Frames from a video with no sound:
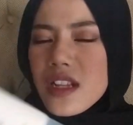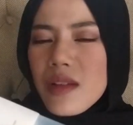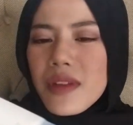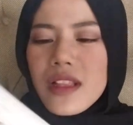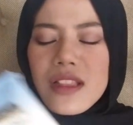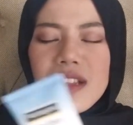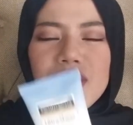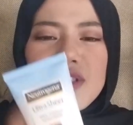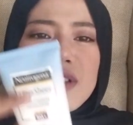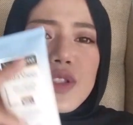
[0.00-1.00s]
it. I mean,
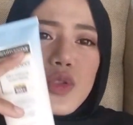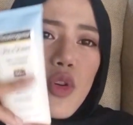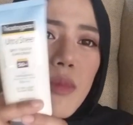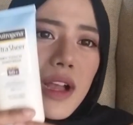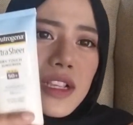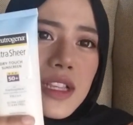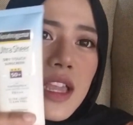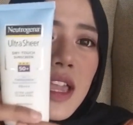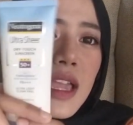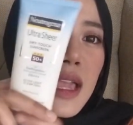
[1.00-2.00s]
there's still so much
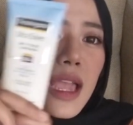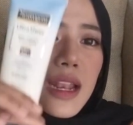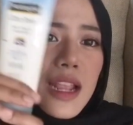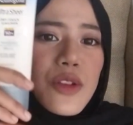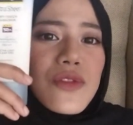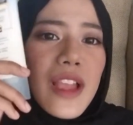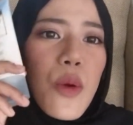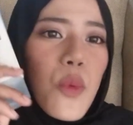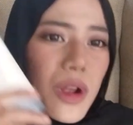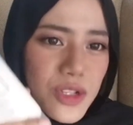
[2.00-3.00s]
and I don't think
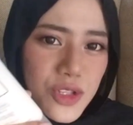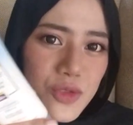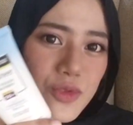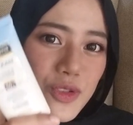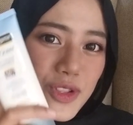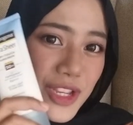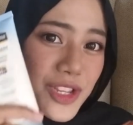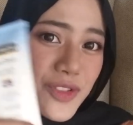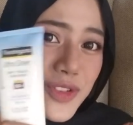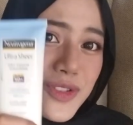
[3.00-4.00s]
I want to
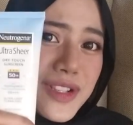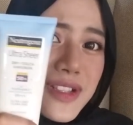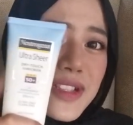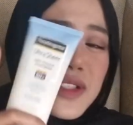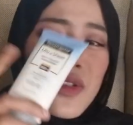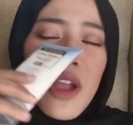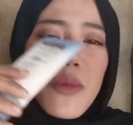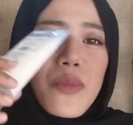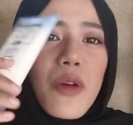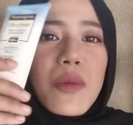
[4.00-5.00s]
continue using this. So
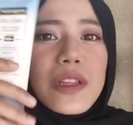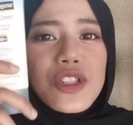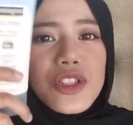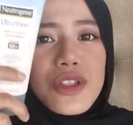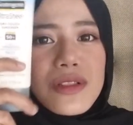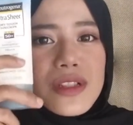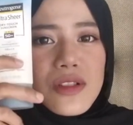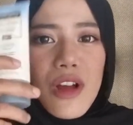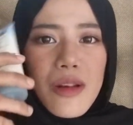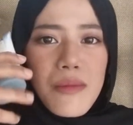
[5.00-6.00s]
I'm probably just use
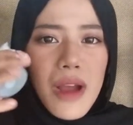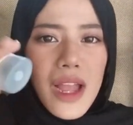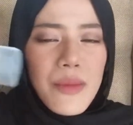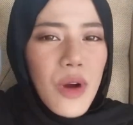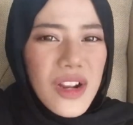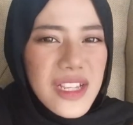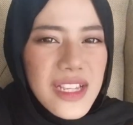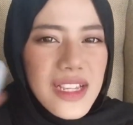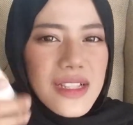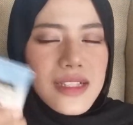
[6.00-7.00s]
this on my
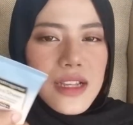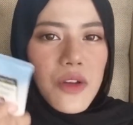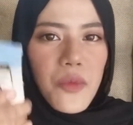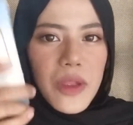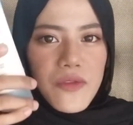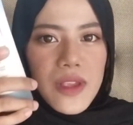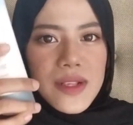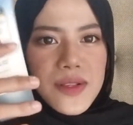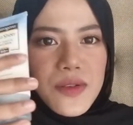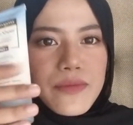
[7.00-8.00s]
body instead of my
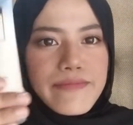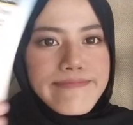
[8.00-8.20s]
face. So.